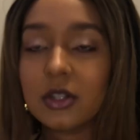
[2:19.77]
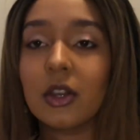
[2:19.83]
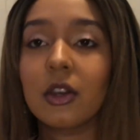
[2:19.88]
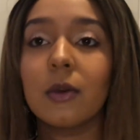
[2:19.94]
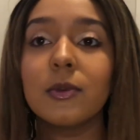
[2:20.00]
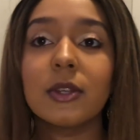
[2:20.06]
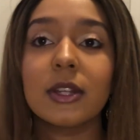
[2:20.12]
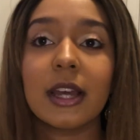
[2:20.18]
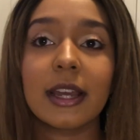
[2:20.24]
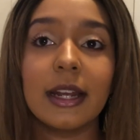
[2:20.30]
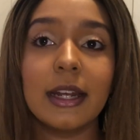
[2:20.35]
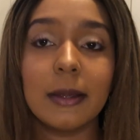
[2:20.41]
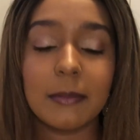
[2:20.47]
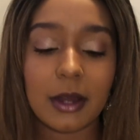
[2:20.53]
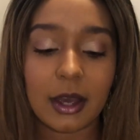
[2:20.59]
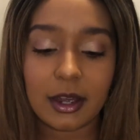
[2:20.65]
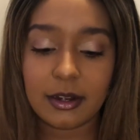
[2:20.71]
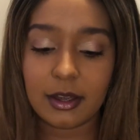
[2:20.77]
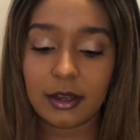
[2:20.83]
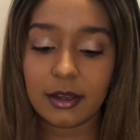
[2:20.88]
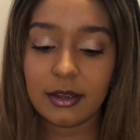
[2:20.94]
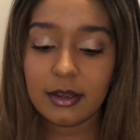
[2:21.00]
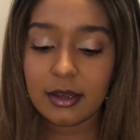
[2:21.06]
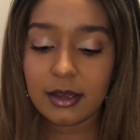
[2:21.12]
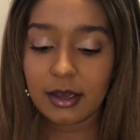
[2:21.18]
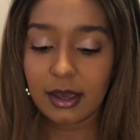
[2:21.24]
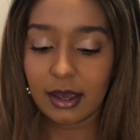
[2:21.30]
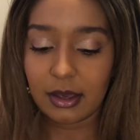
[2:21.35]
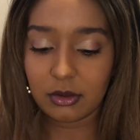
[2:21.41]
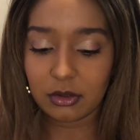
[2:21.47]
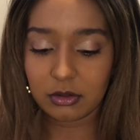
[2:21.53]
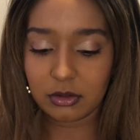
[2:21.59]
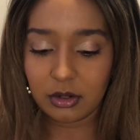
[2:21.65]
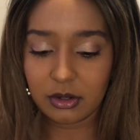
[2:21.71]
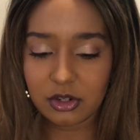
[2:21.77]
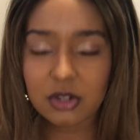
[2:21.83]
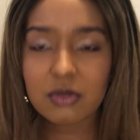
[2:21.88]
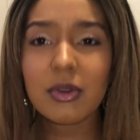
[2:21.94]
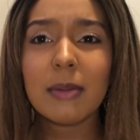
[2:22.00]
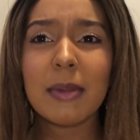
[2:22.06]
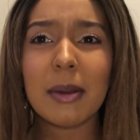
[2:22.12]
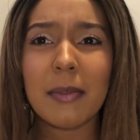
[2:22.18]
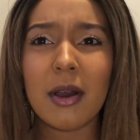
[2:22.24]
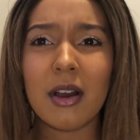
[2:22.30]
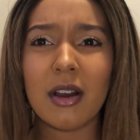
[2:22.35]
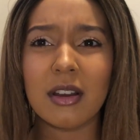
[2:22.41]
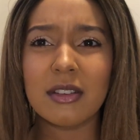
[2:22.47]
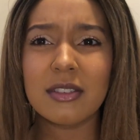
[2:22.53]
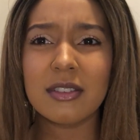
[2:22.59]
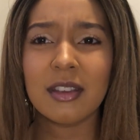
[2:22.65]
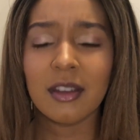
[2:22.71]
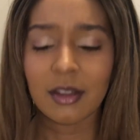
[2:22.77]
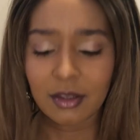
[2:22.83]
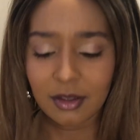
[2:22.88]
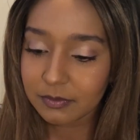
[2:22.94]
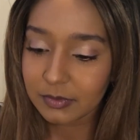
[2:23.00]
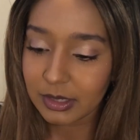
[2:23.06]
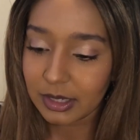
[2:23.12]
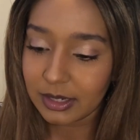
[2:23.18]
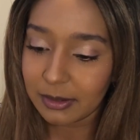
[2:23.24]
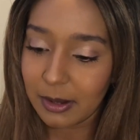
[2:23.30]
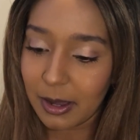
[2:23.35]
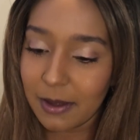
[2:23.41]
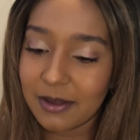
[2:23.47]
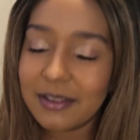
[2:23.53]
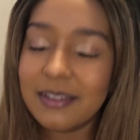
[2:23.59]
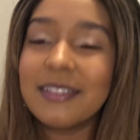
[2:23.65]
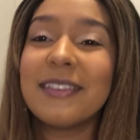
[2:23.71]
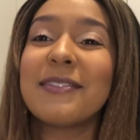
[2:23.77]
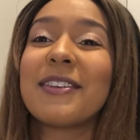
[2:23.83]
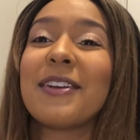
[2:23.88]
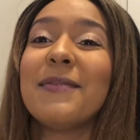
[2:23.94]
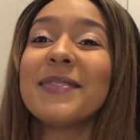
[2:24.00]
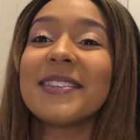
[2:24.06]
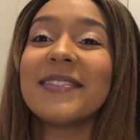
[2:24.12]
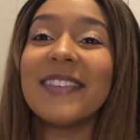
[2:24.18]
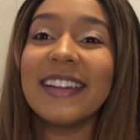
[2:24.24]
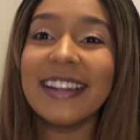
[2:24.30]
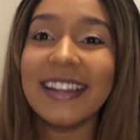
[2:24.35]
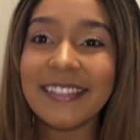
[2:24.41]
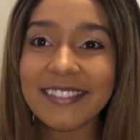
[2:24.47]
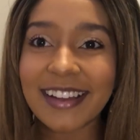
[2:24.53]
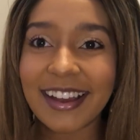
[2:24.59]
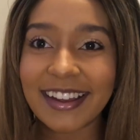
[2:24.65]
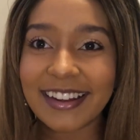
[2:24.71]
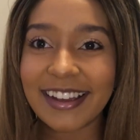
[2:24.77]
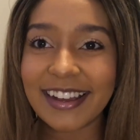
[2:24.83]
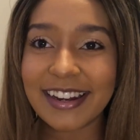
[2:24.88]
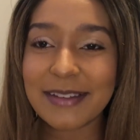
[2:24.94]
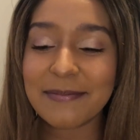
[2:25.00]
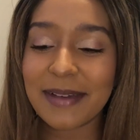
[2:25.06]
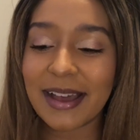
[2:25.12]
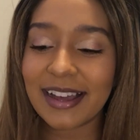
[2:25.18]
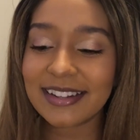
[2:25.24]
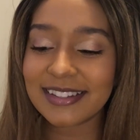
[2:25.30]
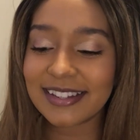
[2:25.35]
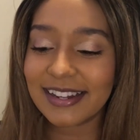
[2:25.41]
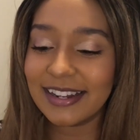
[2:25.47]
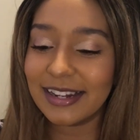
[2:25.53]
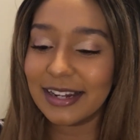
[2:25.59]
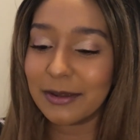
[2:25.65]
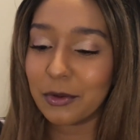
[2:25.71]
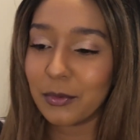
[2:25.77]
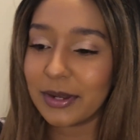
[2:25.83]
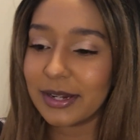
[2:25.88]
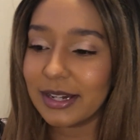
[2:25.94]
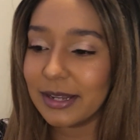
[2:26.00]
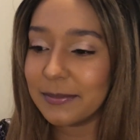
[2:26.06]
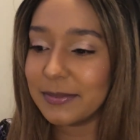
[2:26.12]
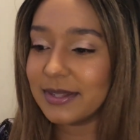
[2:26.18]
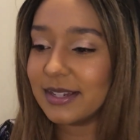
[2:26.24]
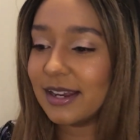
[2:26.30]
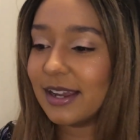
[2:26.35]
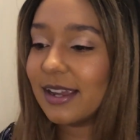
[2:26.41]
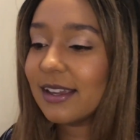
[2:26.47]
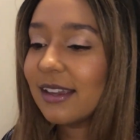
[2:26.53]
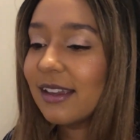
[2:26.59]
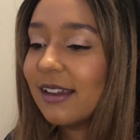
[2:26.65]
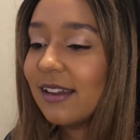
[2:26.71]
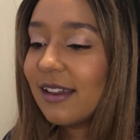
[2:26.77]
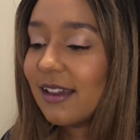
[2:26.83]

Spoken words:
So it comes with like a lip liner. Oh no, I just ripped my box. It comes with a lip liner and a matte liquid lipstick.